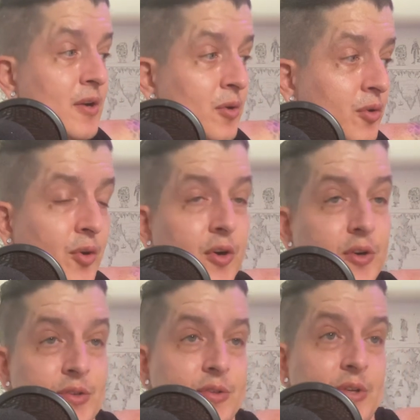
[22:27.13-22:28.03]

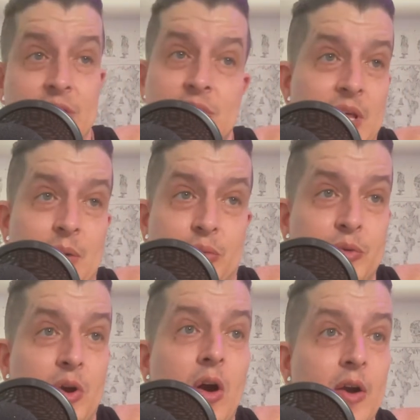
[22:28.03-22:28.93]
lure into that blue
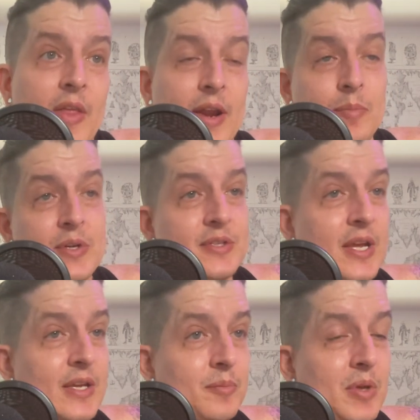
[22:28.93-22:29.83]
car that had been
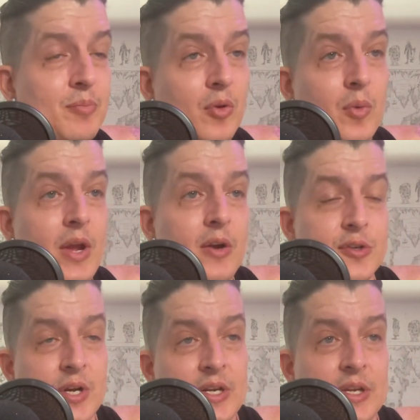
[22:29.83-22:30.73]
taking people away or
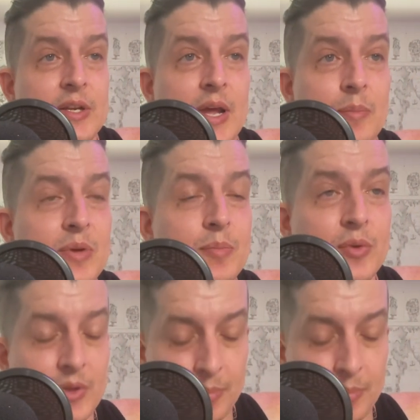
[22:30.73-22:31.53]
trying to kidnap people in the